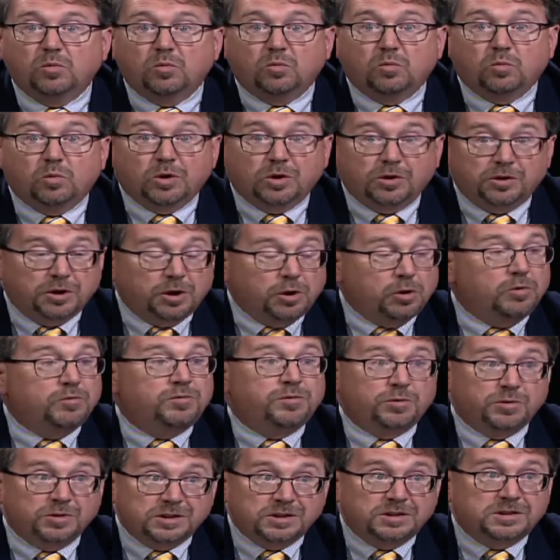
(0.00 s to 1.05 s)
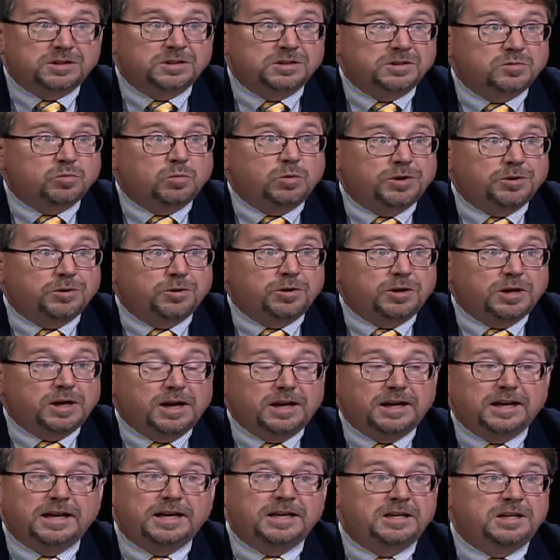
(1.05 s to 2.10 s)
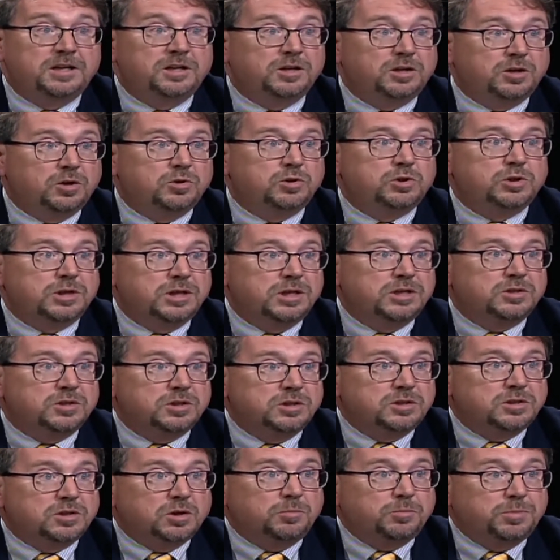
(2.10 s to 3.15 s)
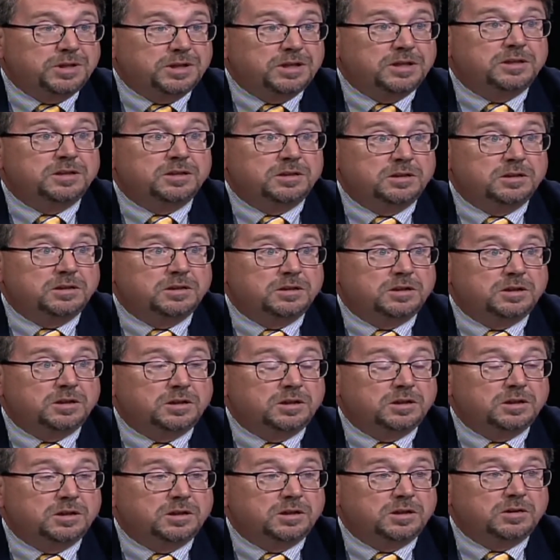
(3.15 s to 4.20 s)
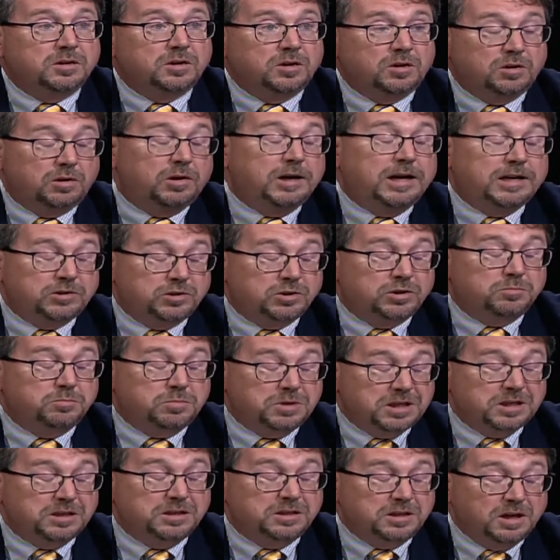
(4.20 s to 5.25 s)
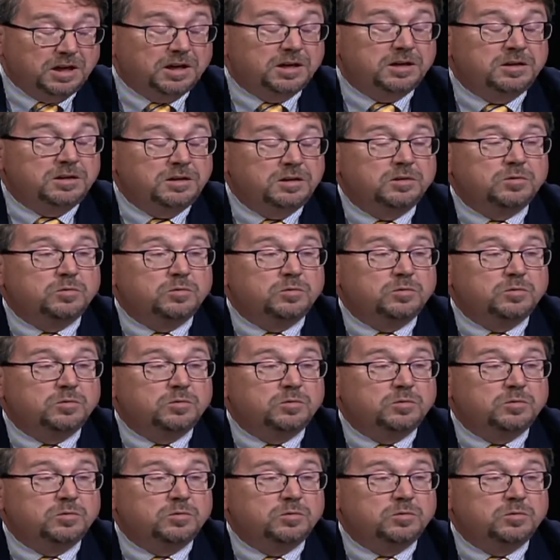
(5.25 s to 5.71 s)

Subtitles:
We'll know, for instance, whether or not any negotiations are actually being done